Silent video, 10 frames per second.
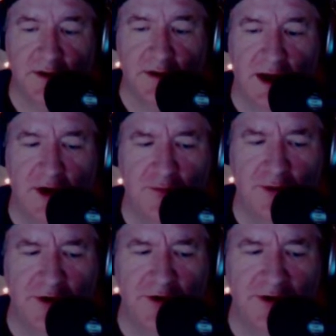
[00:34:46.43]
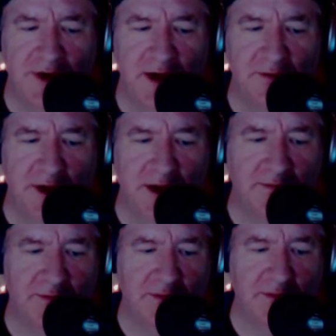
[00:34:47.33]
I hope you understand me.
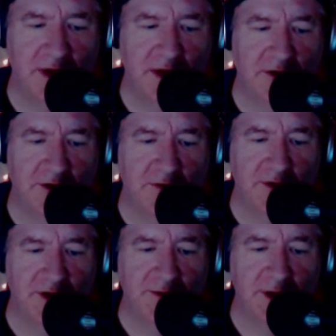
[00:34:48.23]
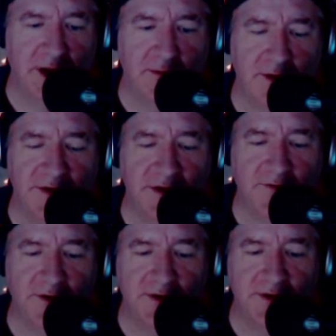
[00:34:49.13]
I'm not good with explaining myself,
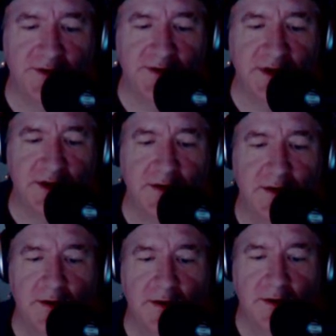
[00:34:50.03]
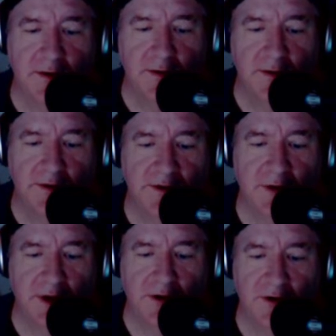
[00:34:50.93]
as you see. So
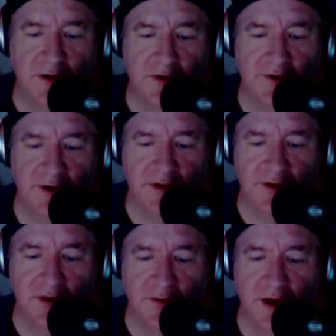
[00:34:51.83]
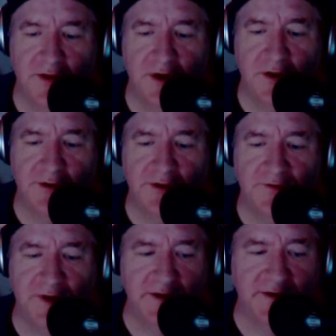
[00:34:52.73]
I looked over and saw what I thought was a
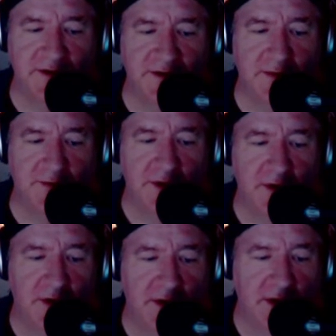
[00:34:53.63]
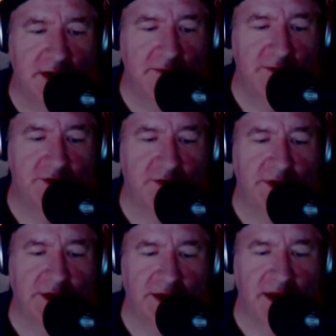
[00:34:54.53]
face, except it was only
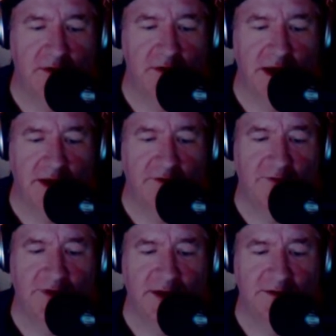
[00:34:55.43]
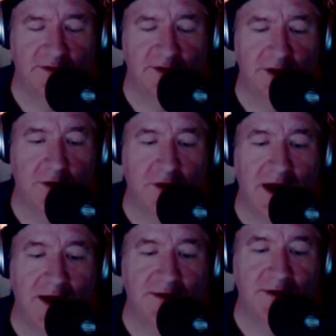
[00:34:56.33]
the outline of a face. No
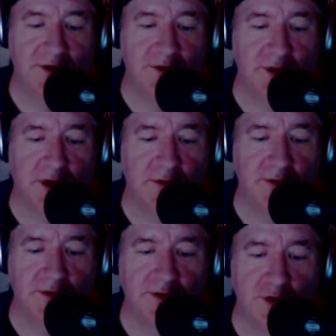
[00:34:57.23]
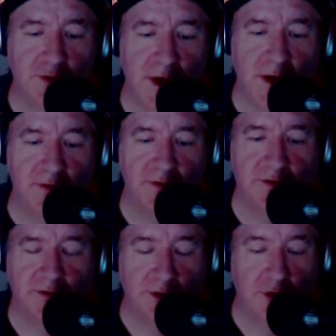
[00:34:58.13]
eyes, no nose, no mouth,
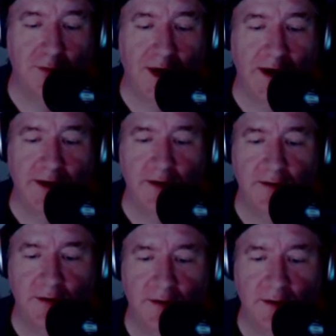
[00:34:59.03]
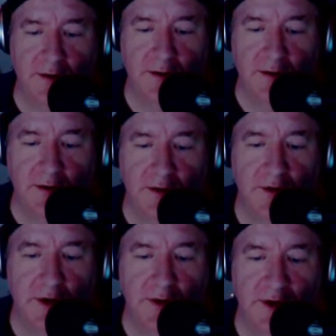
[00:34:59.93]
no body. Though I
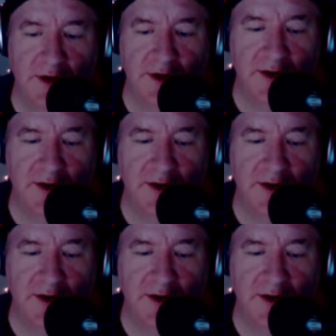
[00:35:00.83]
really didn't have